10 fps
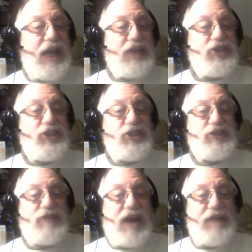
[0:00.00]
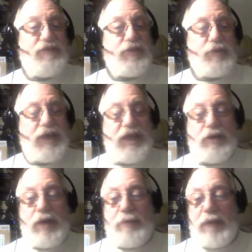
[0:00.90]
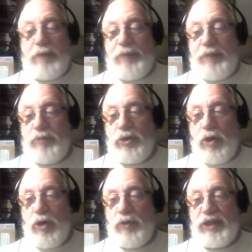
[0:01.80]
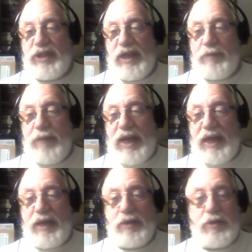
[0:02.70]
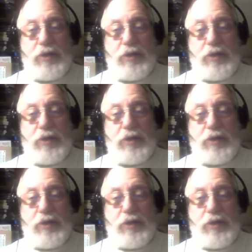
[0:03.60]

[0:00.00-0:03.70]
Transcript: Exodus 5:3, let my people go that they may